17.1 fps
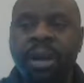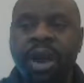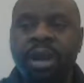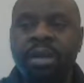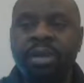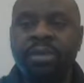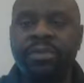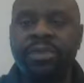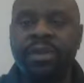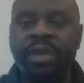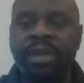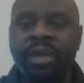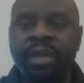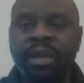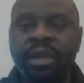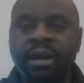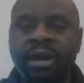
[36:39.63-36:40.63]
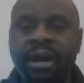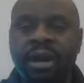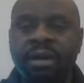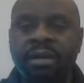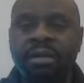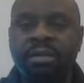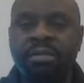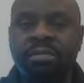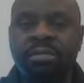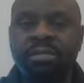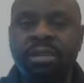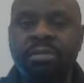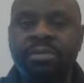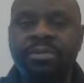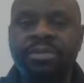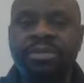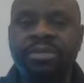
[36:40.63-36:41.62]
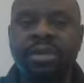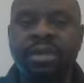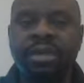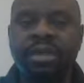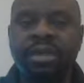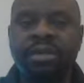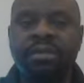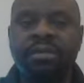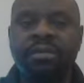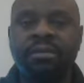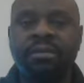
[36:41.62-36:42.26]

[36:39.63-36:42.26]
Martin Luther King article. Let me see here.